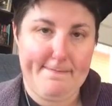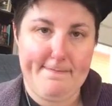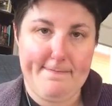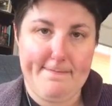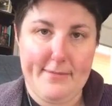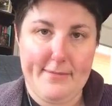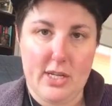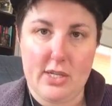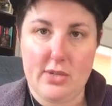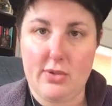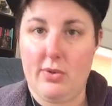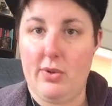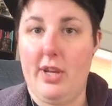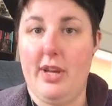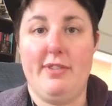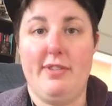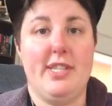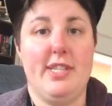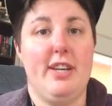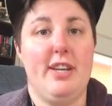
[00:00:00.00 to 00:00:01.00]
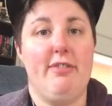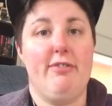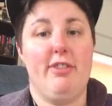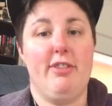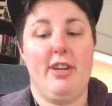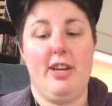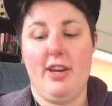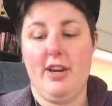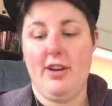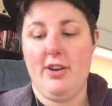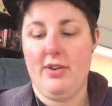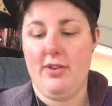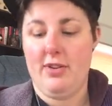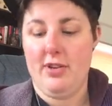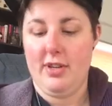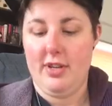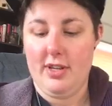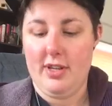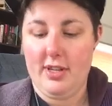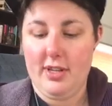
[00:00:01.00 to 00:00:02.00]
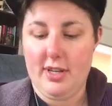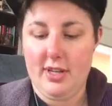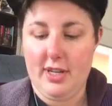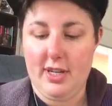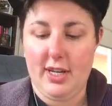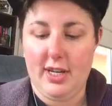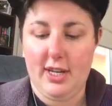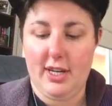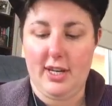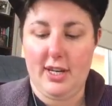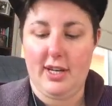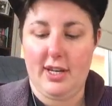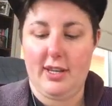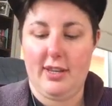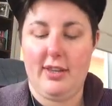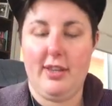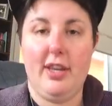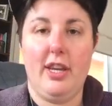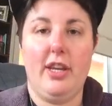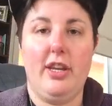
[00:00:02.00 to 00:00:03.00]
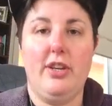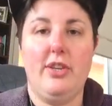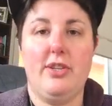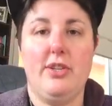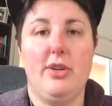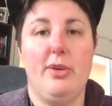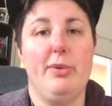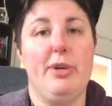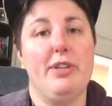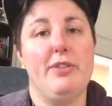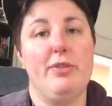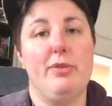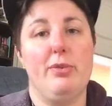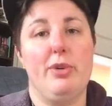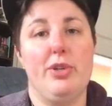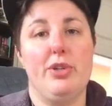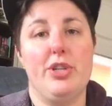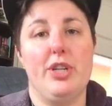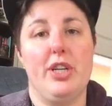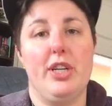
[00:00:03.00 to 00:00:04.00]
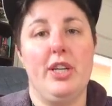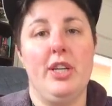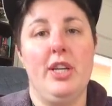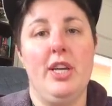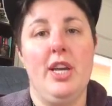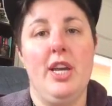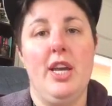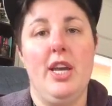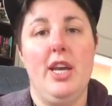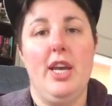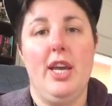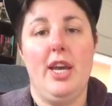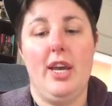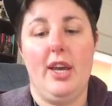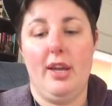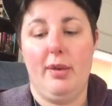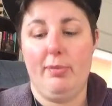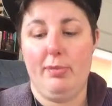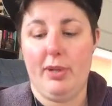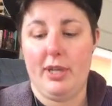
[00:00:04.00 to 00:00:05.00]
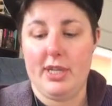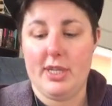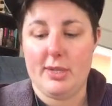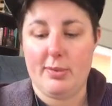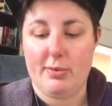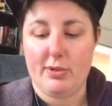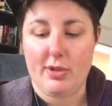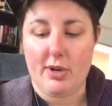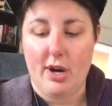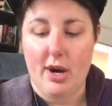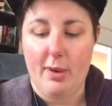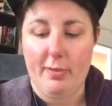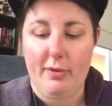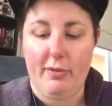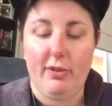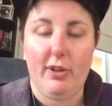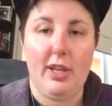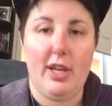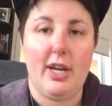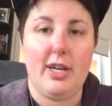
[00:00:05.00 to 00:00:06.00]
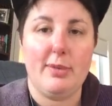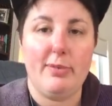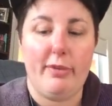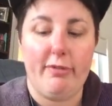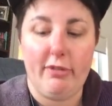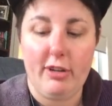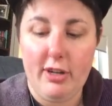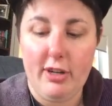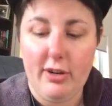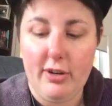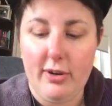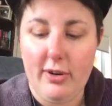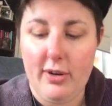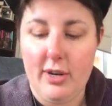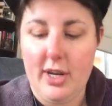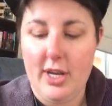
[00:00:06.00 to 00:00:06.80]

That's all I have to say for now. Thank you so much for watching, and please subscribe if you liked my video.